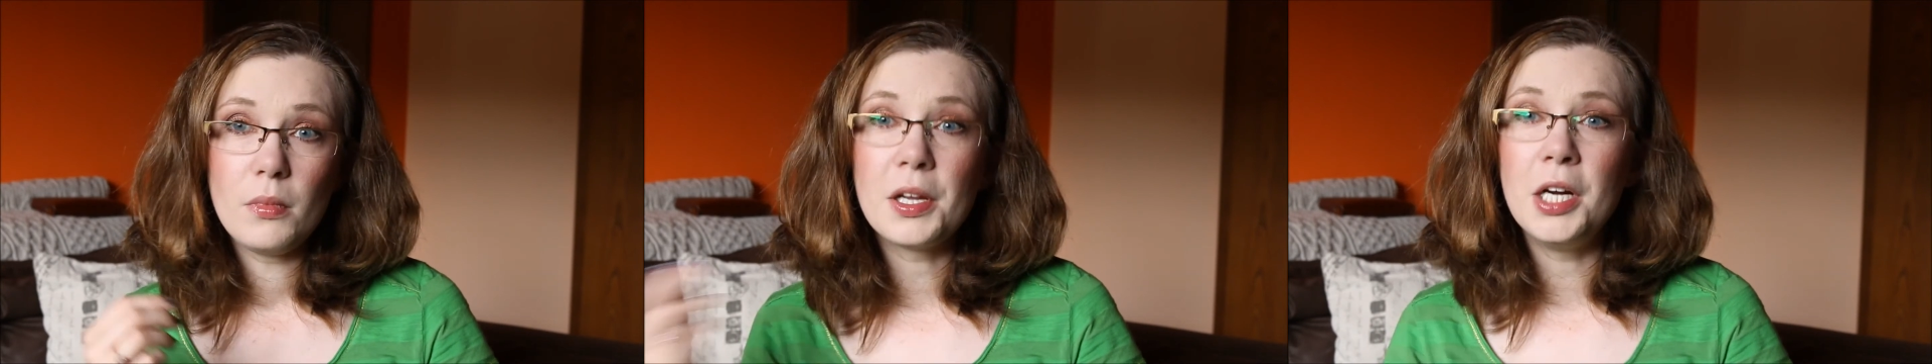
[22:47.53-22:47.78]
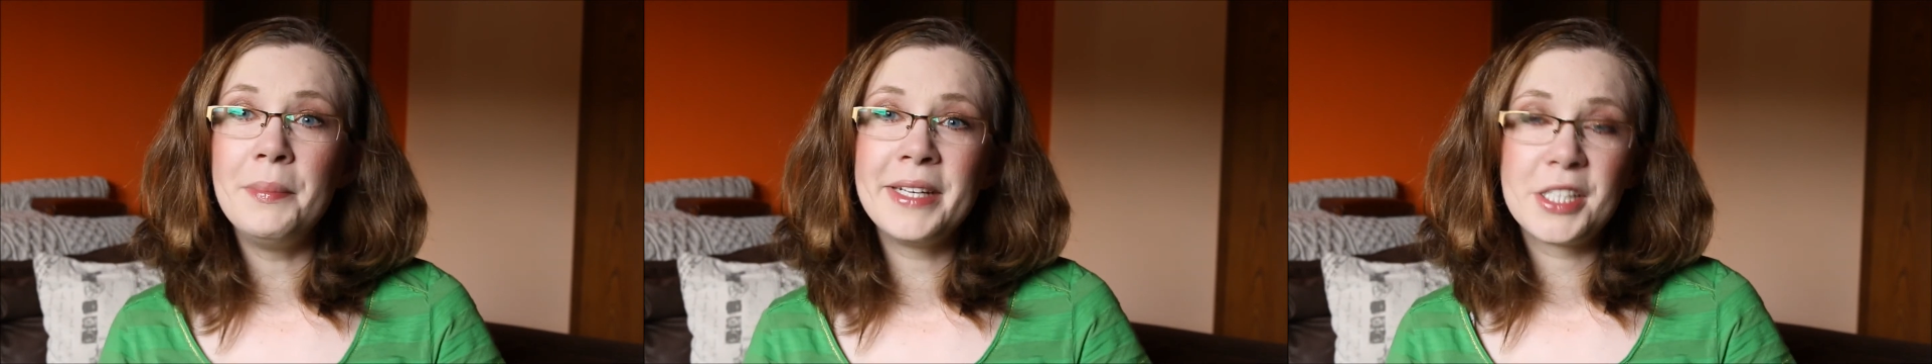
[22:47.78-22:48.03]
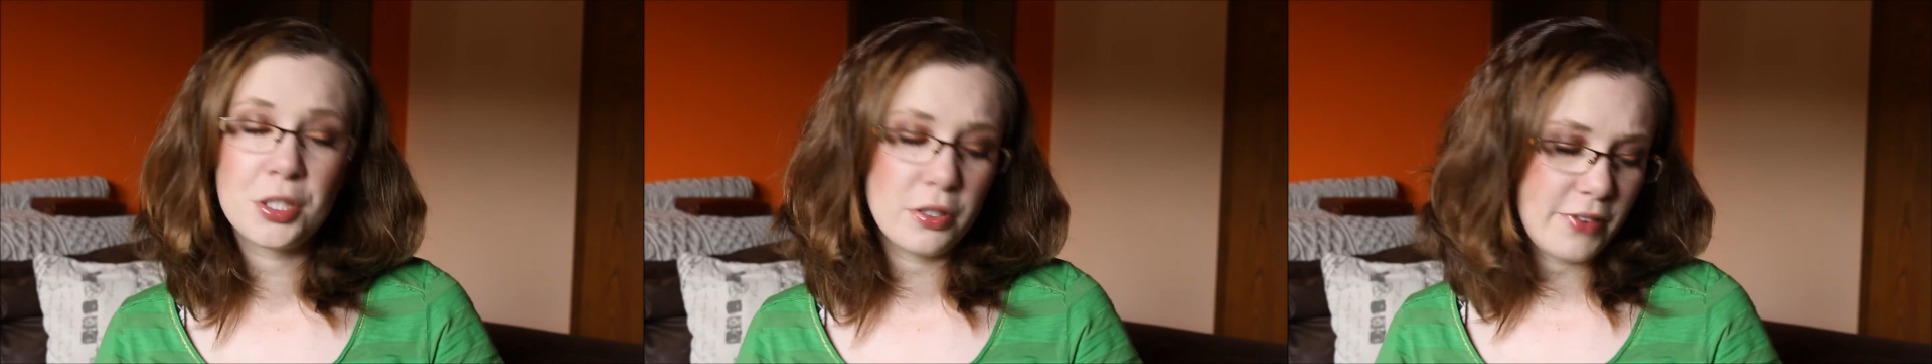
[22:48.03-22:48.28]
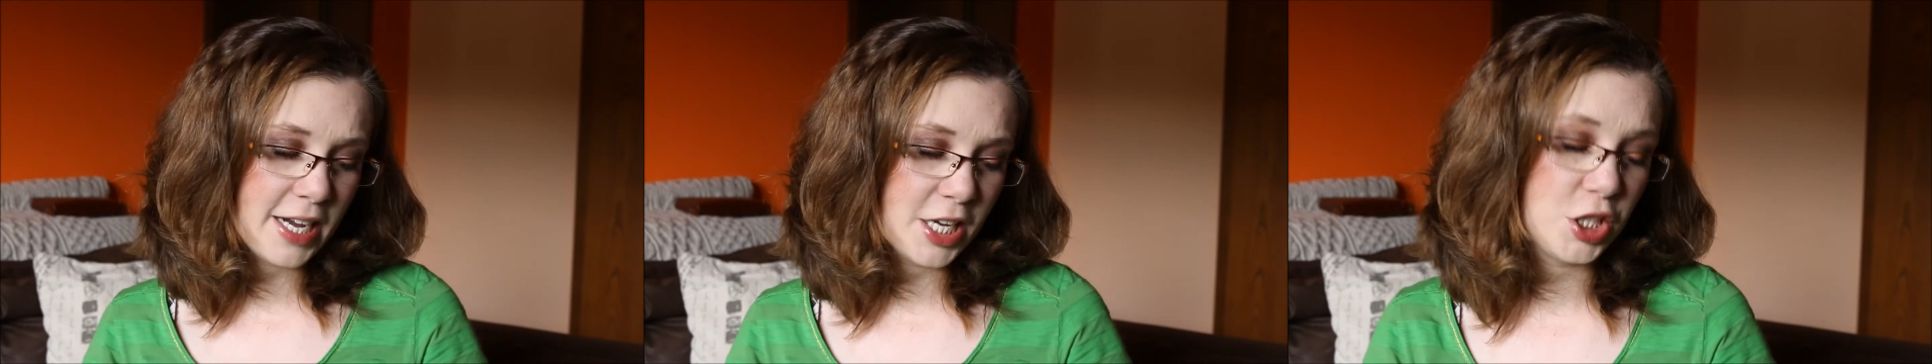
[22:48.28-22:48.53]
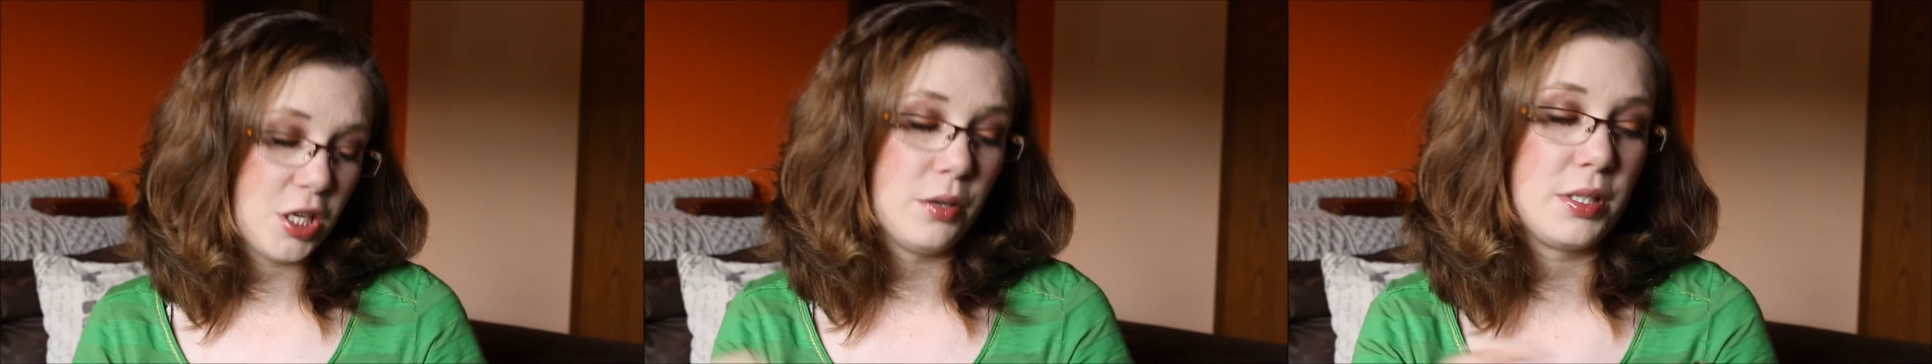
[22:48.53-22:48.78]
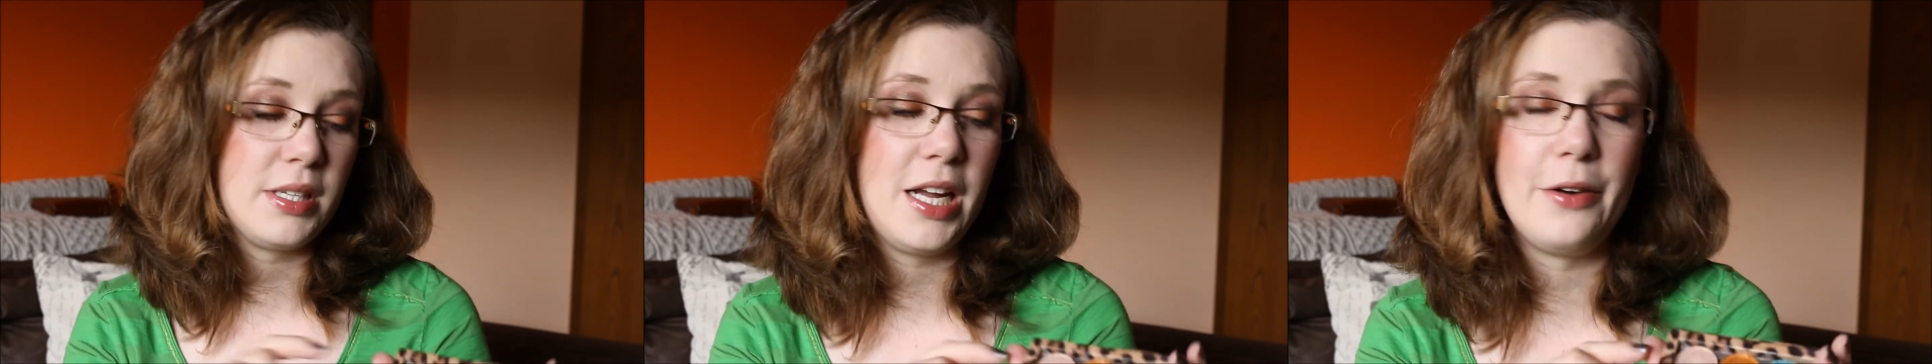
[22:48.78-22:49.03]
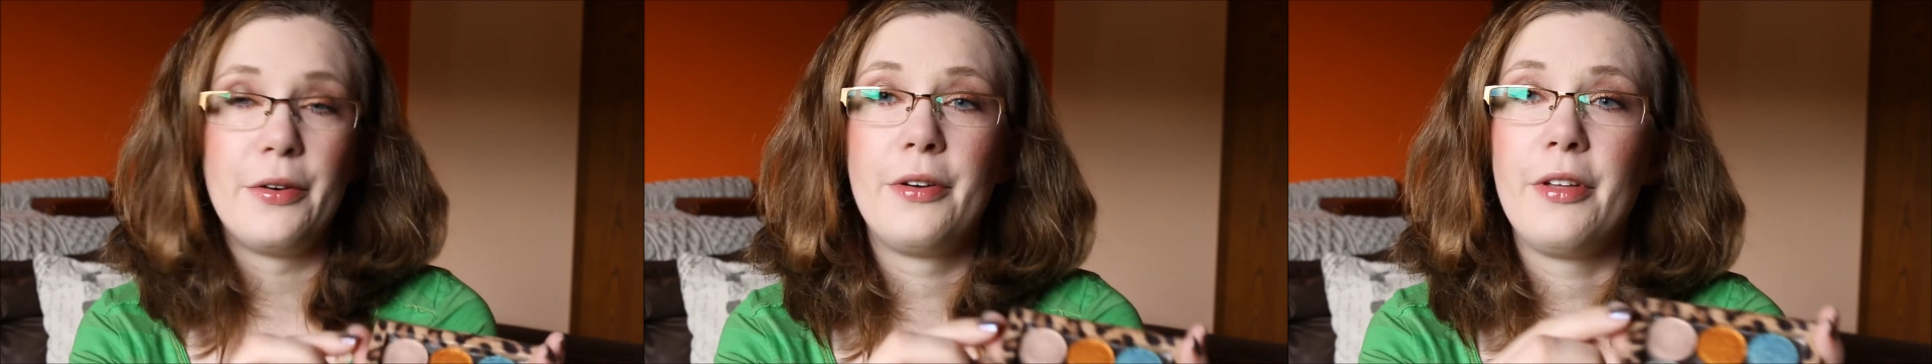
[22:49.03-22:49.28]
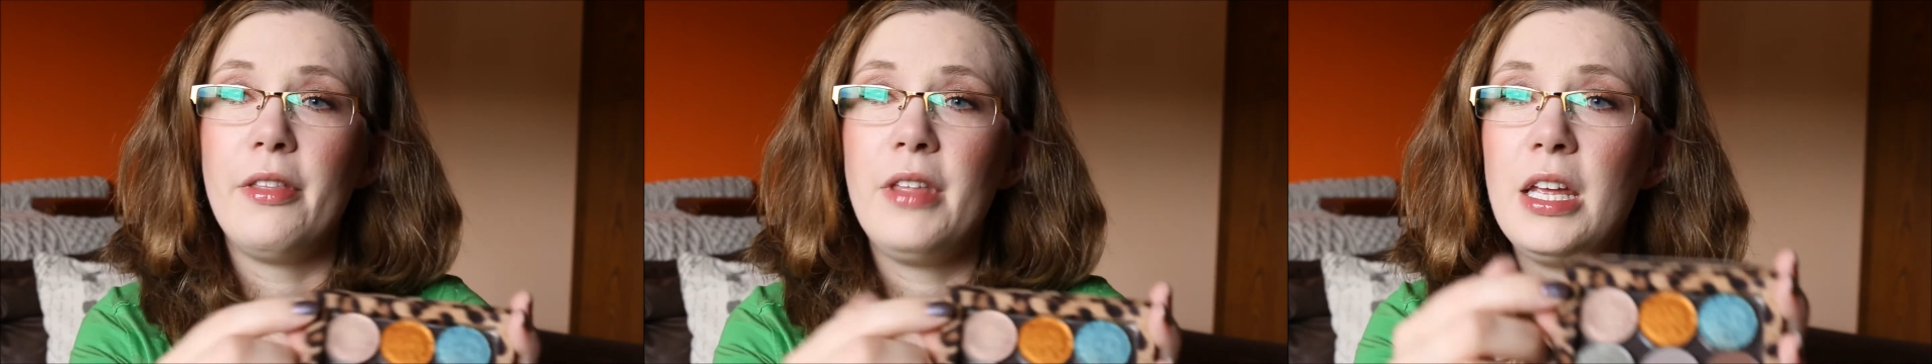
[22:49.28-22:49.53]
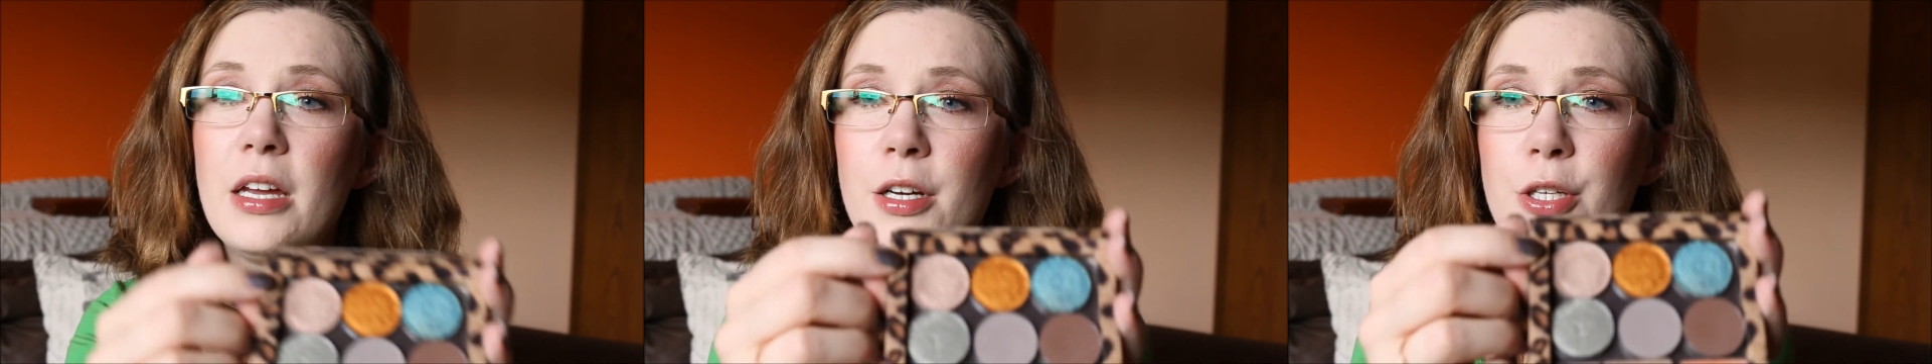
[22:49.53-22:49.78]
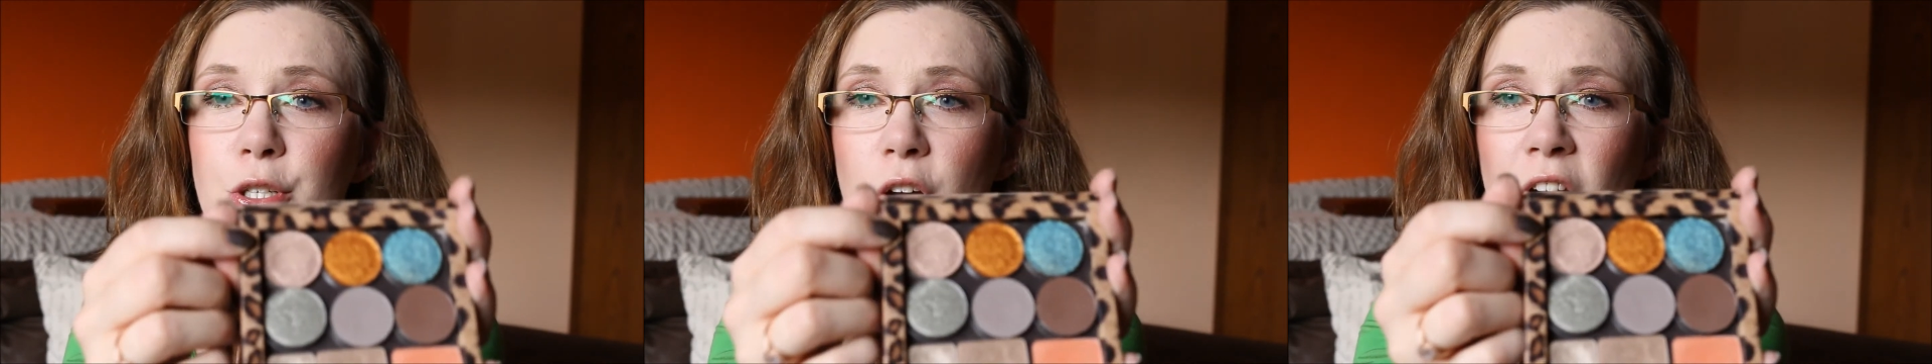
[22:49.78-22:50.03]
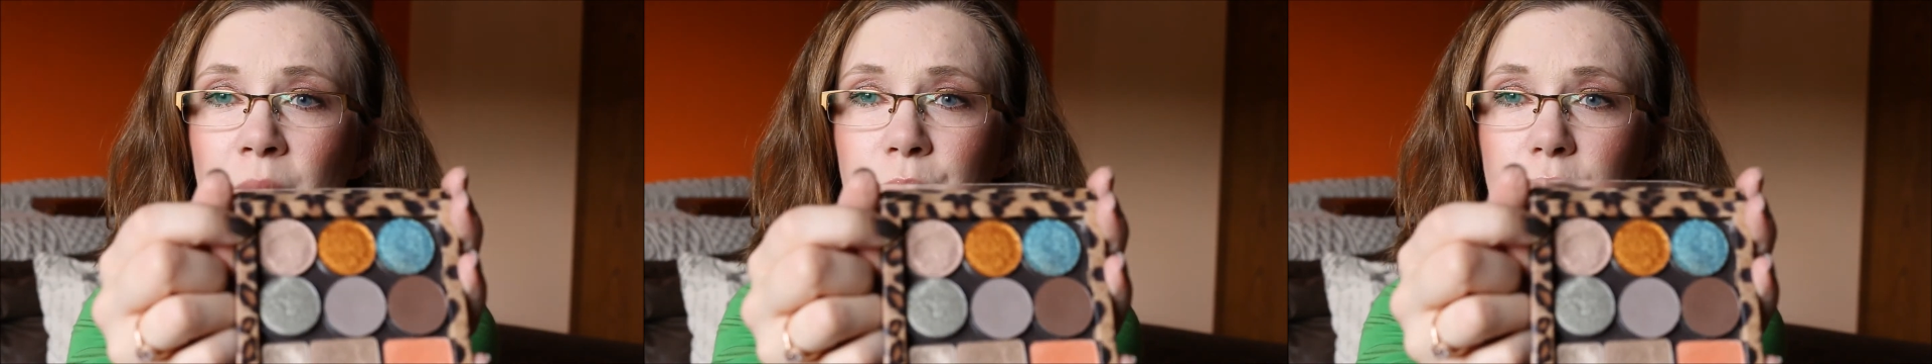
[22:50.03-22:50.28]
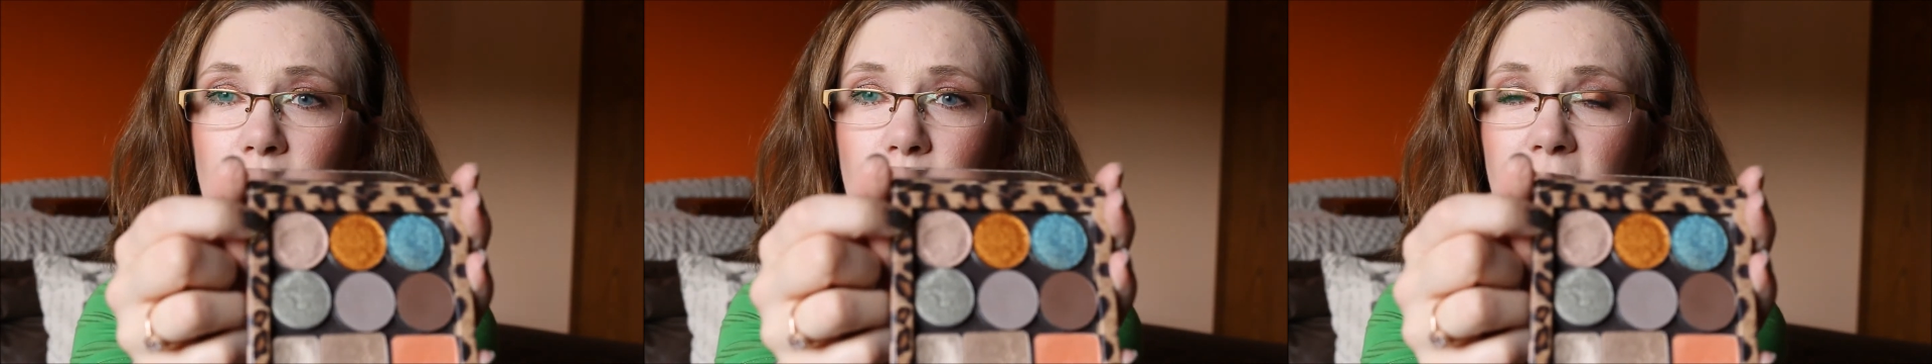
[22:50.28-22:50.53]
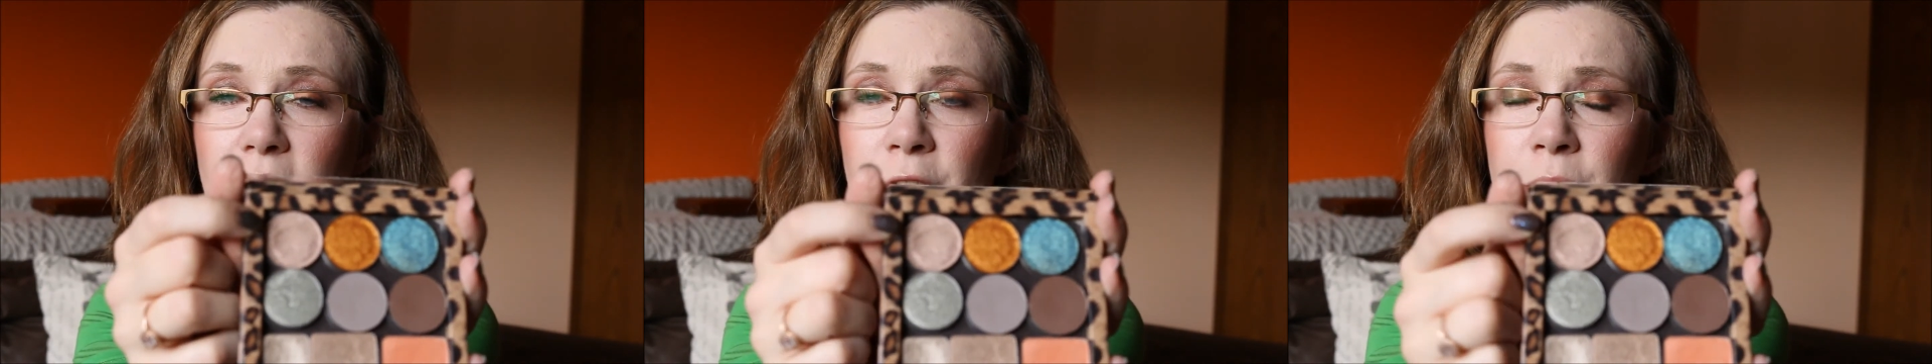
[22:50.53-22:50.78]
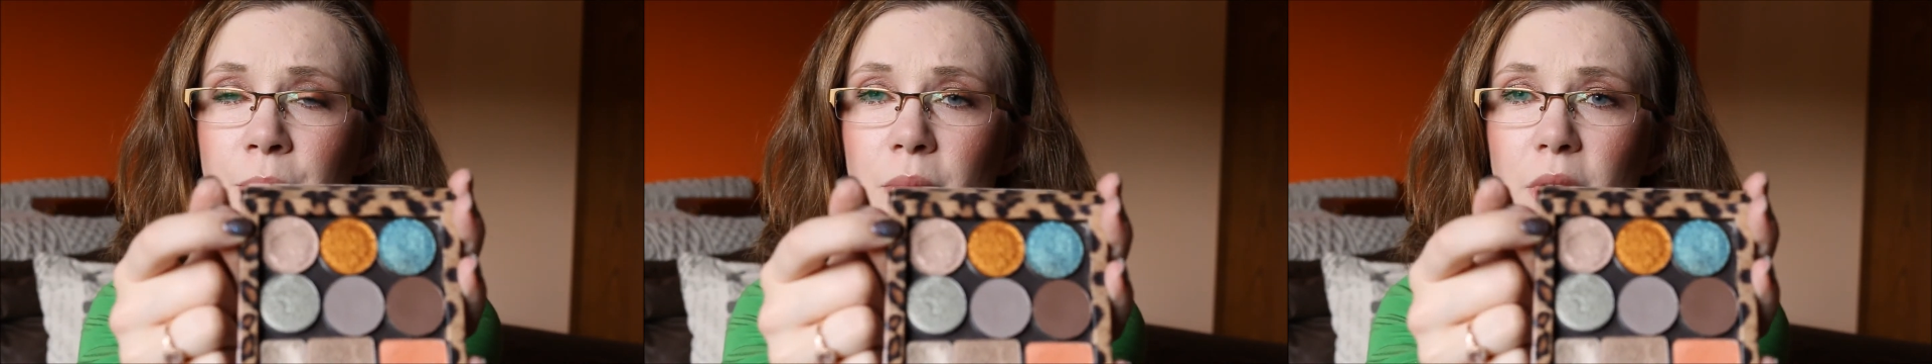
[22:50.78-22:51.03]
a mixture of eyeshadows. Now, the top row here